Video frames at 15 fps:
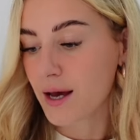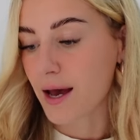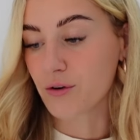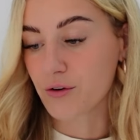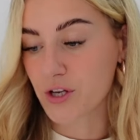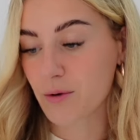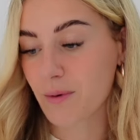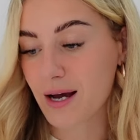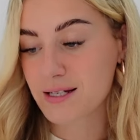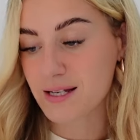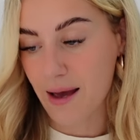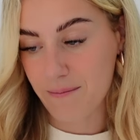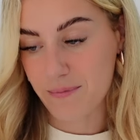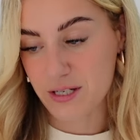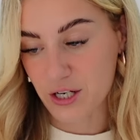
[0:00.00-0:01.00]
Your U S
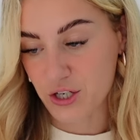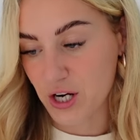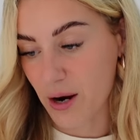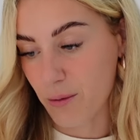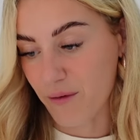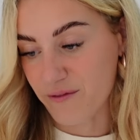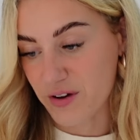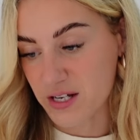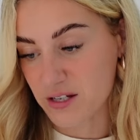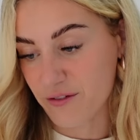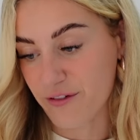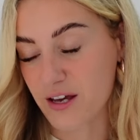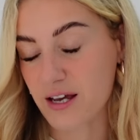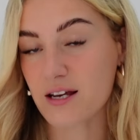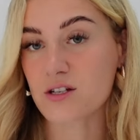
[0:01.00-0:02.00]
Embassy J one visa
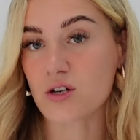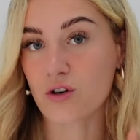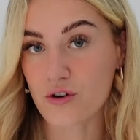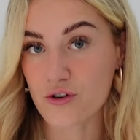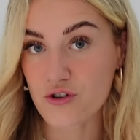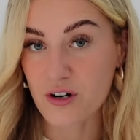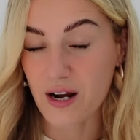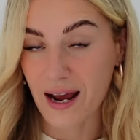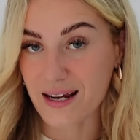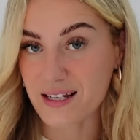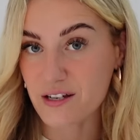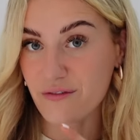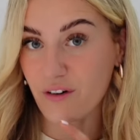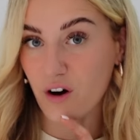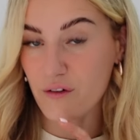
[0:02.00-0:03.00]
fee is one hundred
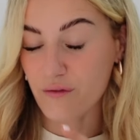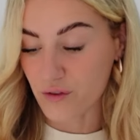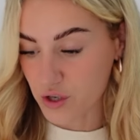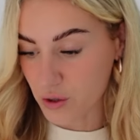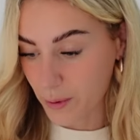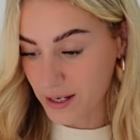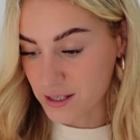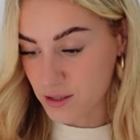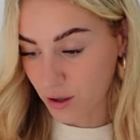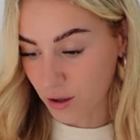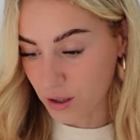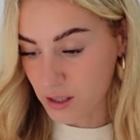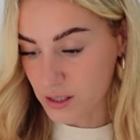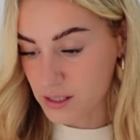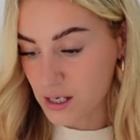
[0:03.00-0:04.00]
eighty-five US
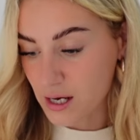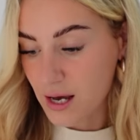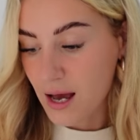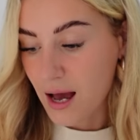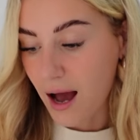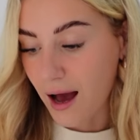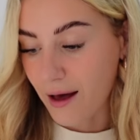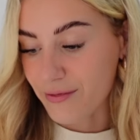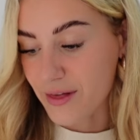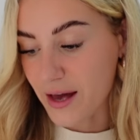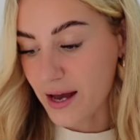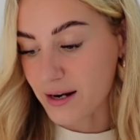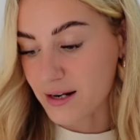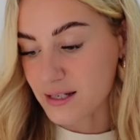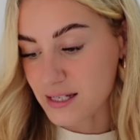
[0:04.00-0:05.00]
dollars. And
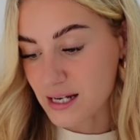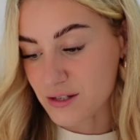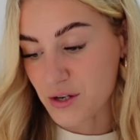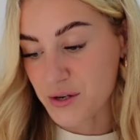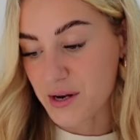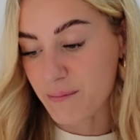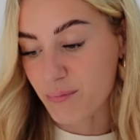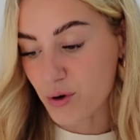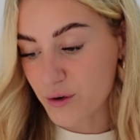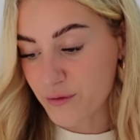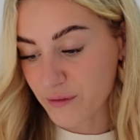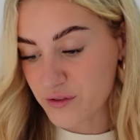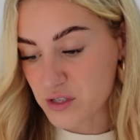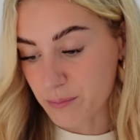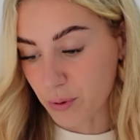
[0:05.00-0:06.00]
then it says that you need proof
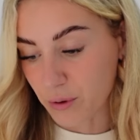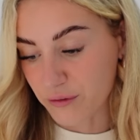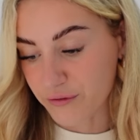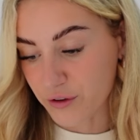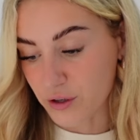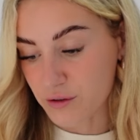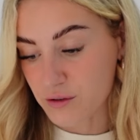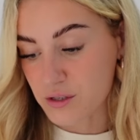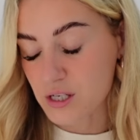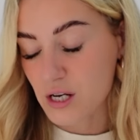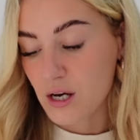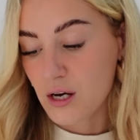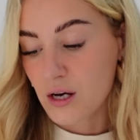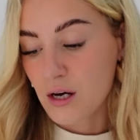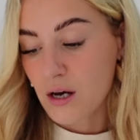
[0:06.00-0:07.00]
of support funds,
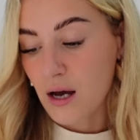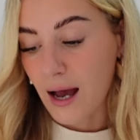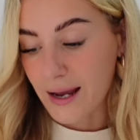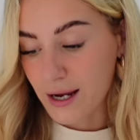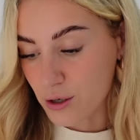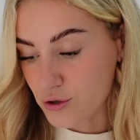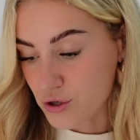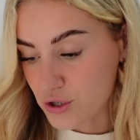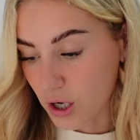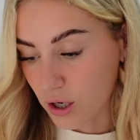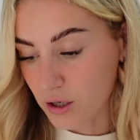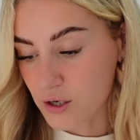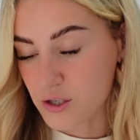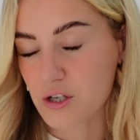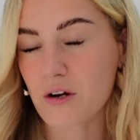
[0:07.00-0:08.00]
eight hundred
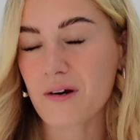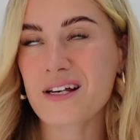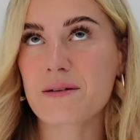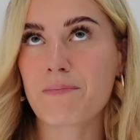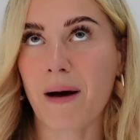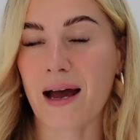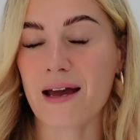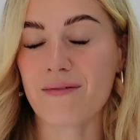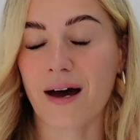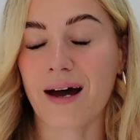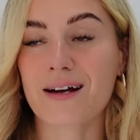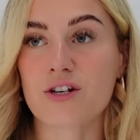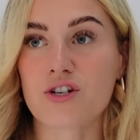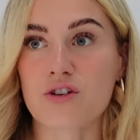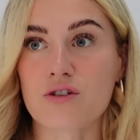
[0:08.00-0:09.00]
dollars. You don't need to pay
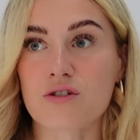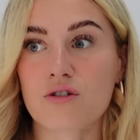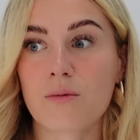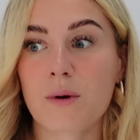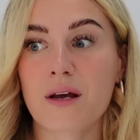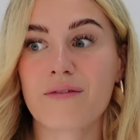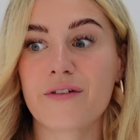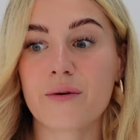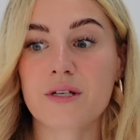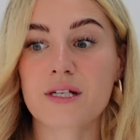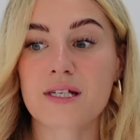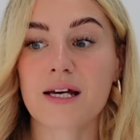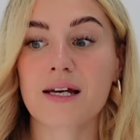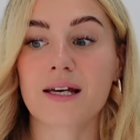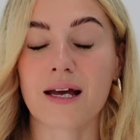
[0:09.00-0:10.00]
that. It's just normally if you were to
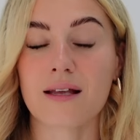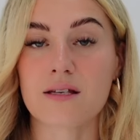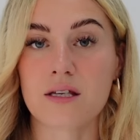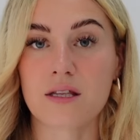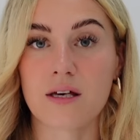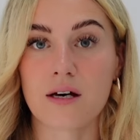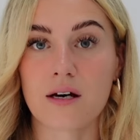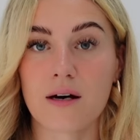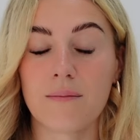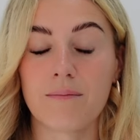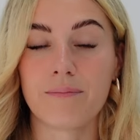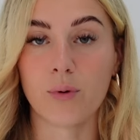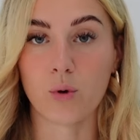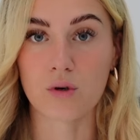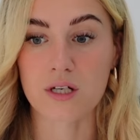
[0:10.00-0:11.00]
say get to the
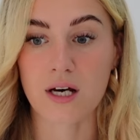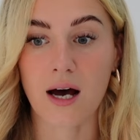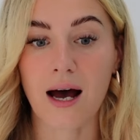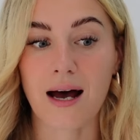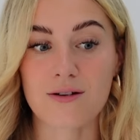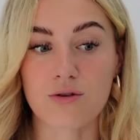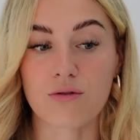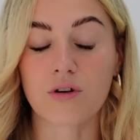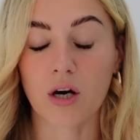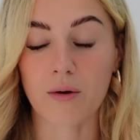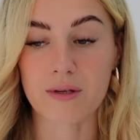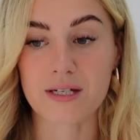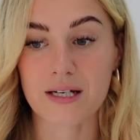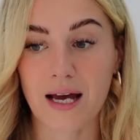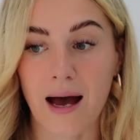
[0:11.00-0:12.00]
border as you're
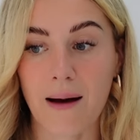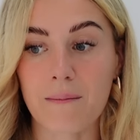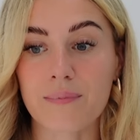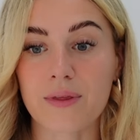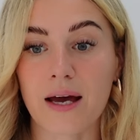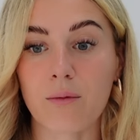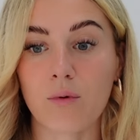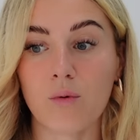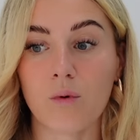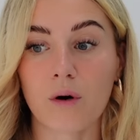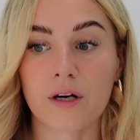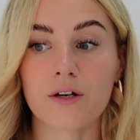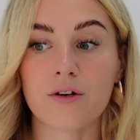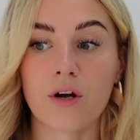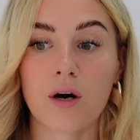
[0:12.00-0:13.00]
going to camp, they will
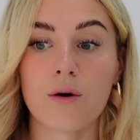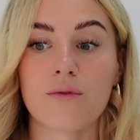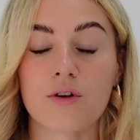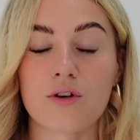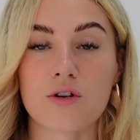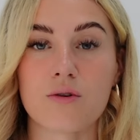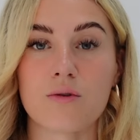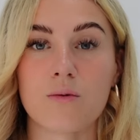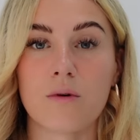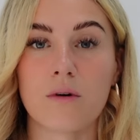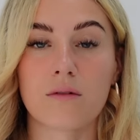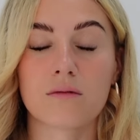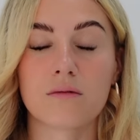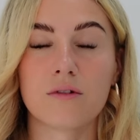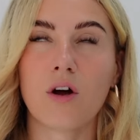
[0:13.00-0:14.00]
want to know that you,
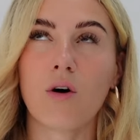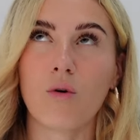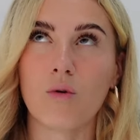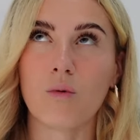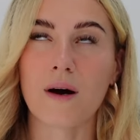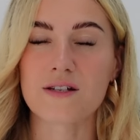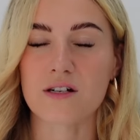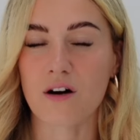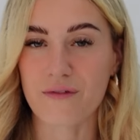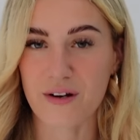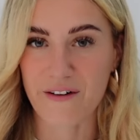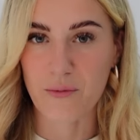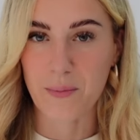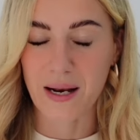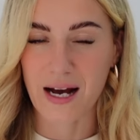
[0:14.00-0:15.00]
not always, I've
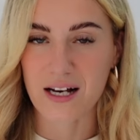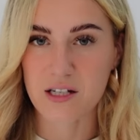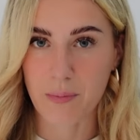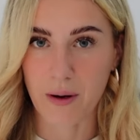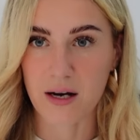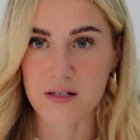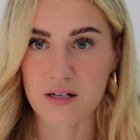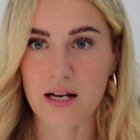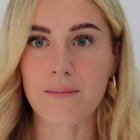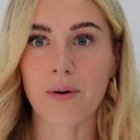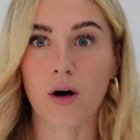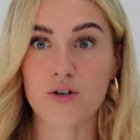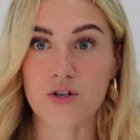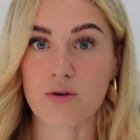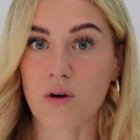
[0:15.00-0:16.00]
never been asked personally, but
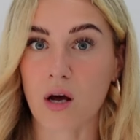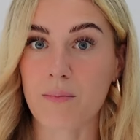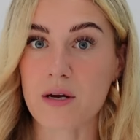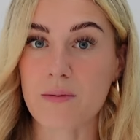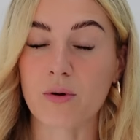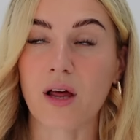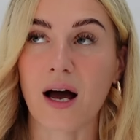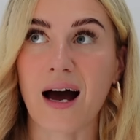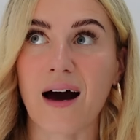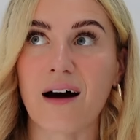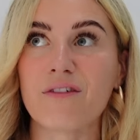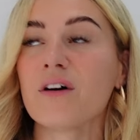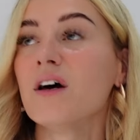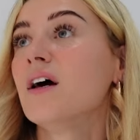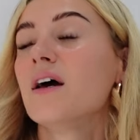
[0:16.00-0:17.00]
I do know people that
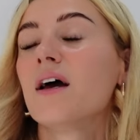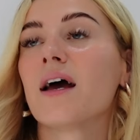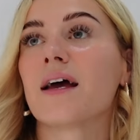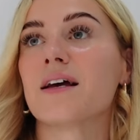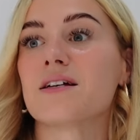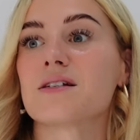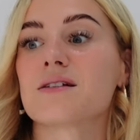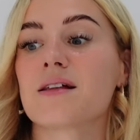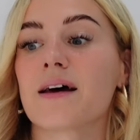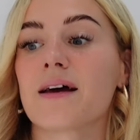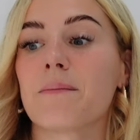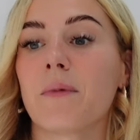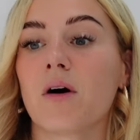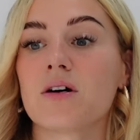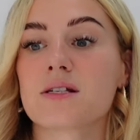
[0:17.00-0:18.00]
have, is
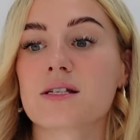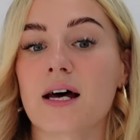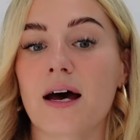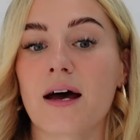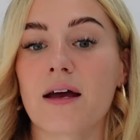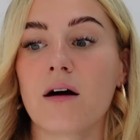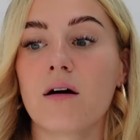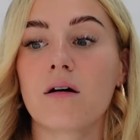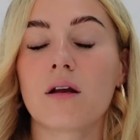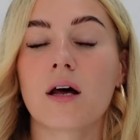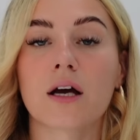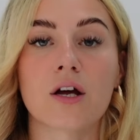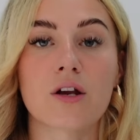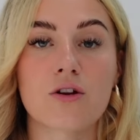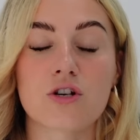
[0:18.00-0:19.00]
they might say, oh,
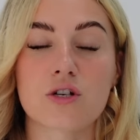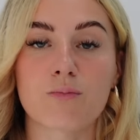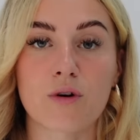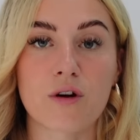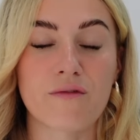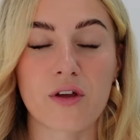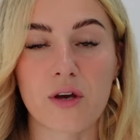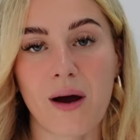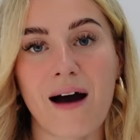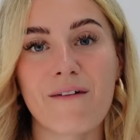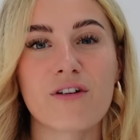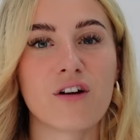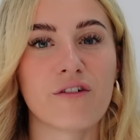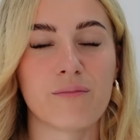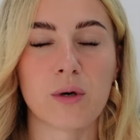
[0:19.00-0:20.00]
like, can you just prove that you have
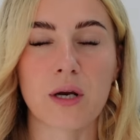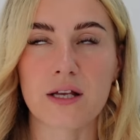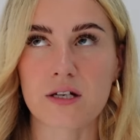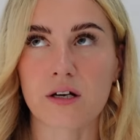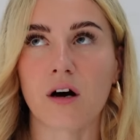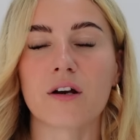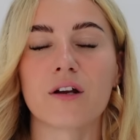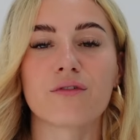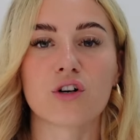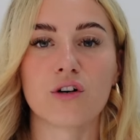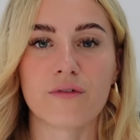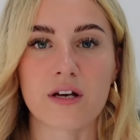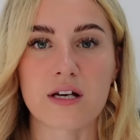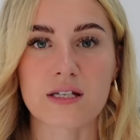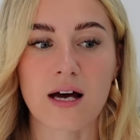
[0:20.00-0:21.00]
enough money to kind of
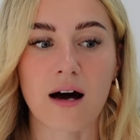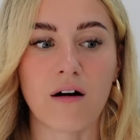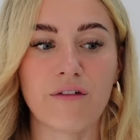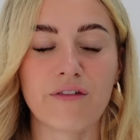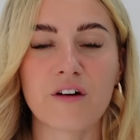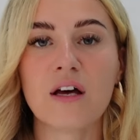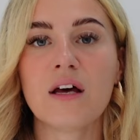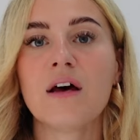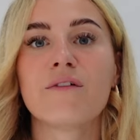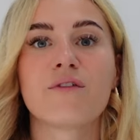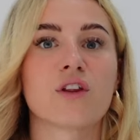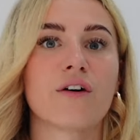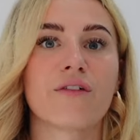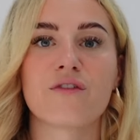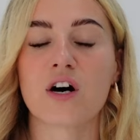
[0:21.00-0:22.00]
cover yourself
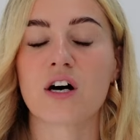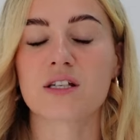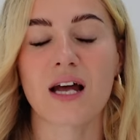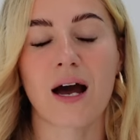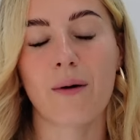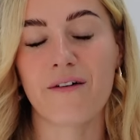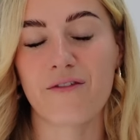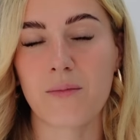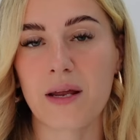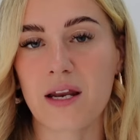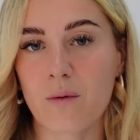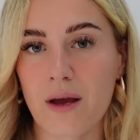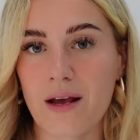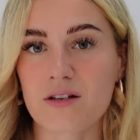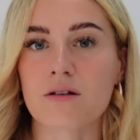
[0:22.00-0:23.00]
for the first however many
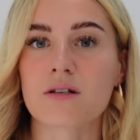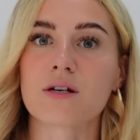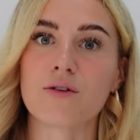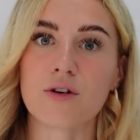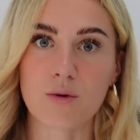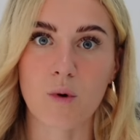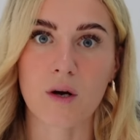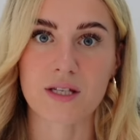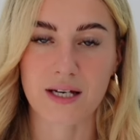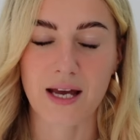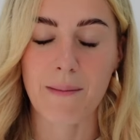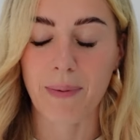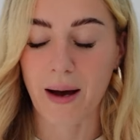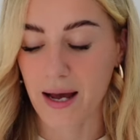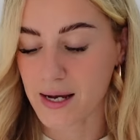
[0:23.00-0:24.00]
weeks until you were to
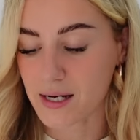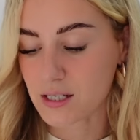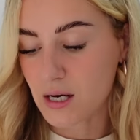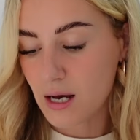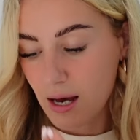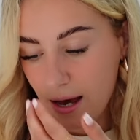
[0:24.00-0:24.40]
get paid.